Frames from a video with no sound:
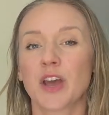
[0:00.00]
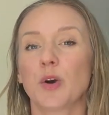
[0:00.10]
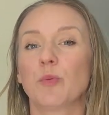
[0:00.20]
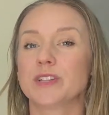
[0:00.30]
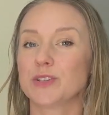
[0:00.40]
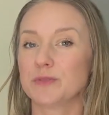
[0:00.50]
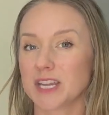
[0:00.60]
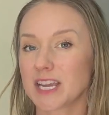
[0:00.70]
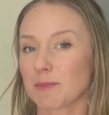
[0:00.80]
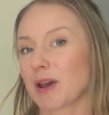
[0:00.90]
What's
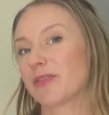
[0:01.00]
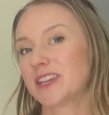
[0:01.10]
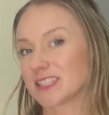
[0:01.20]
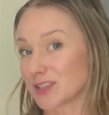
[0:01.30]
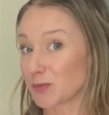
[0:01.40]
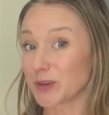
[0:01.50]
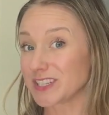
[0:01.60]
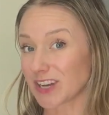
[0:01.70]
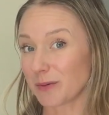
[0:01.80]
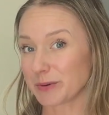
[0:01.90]
unique about these 3
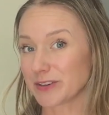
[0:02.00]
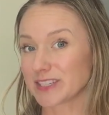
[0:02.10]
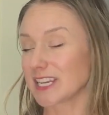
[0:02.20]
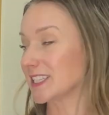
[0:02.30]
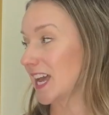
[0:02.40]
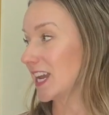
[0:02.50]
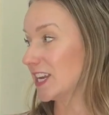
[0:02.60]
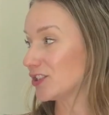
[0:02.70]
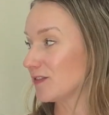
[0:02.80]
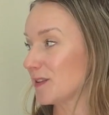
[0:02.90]
toppers is that
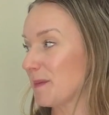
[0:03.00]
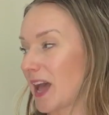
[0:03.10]
each of them